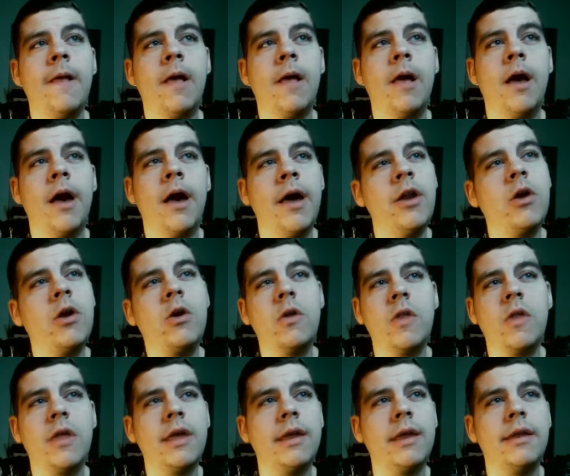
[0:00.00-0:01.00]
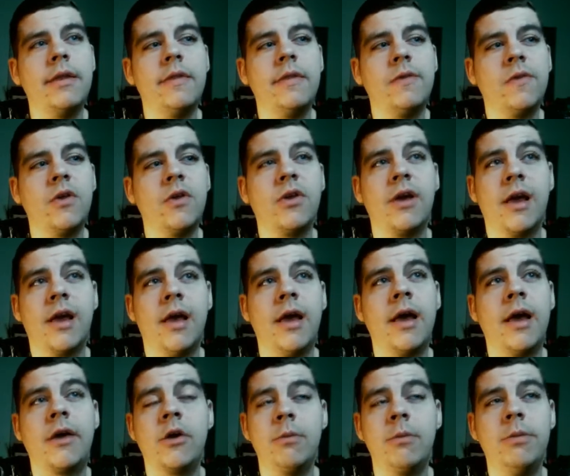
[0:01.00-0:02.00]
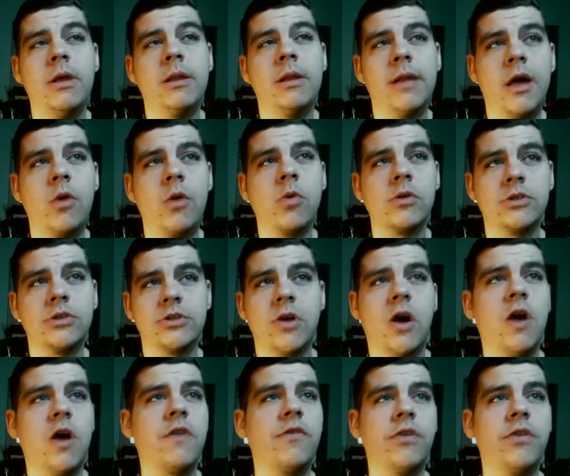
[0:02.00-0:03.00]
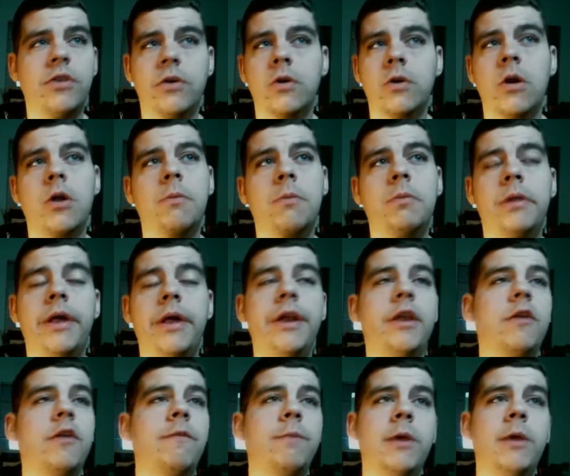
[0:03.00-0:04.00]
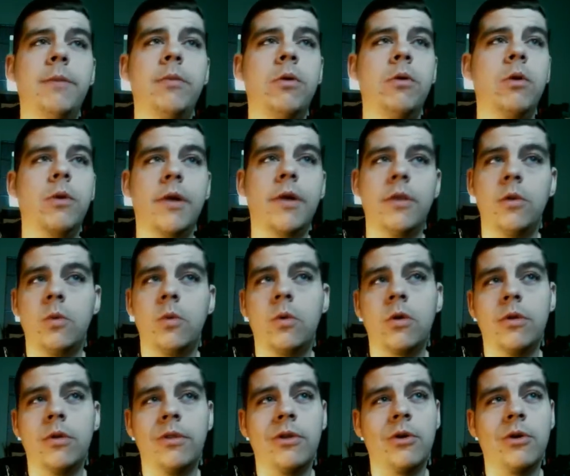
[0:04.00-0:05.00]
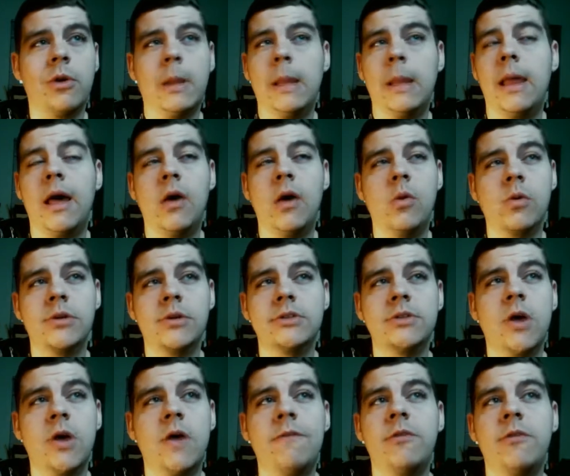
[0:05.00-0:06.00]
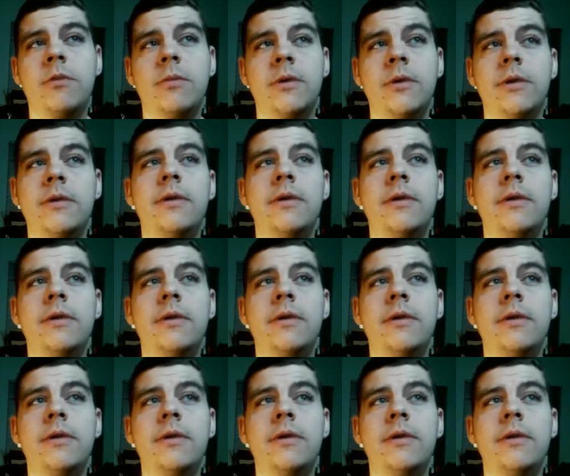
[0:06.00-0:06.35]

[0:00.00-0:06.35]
I know that I could be a lot worse off, and there are plenty of people around the world that are a lot worse off than me.